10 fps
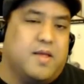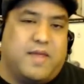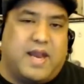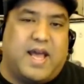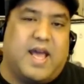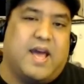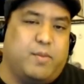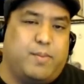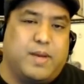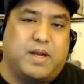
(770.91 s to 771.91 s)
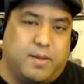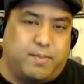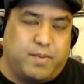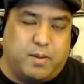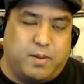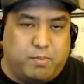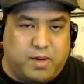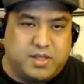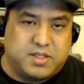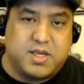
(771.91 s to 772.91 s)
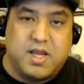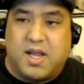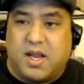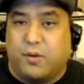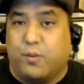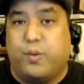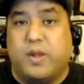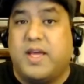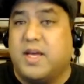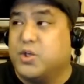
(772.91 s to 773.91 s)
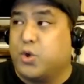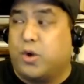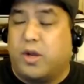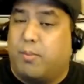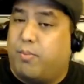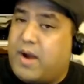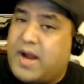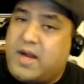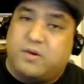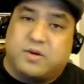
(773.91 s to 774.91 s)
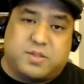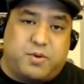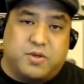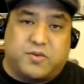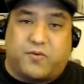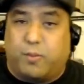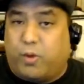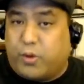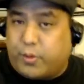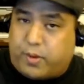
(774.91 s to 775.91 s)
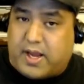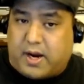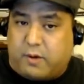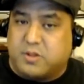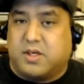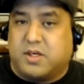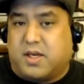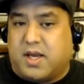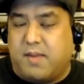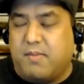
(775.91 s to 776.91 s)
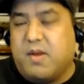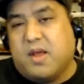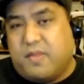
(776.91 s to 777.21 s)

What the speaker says: that I haven't picked up in months and really enjoy a brand new experience for multiple hours at a time,